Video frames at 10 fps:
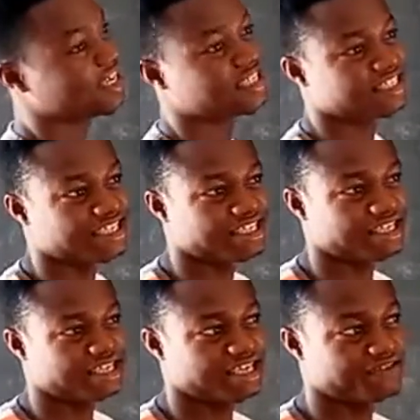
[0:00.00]

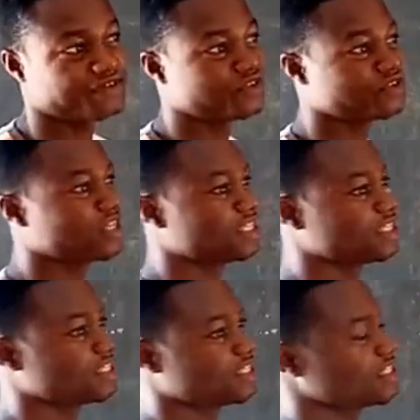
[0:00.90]
lesson, every
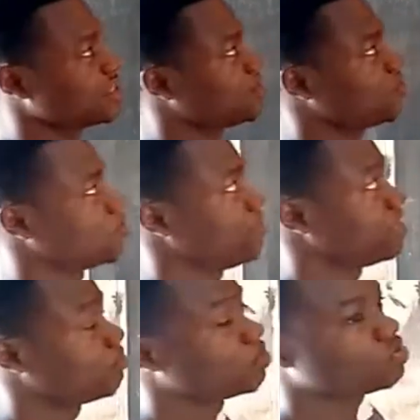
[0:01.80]
student will be able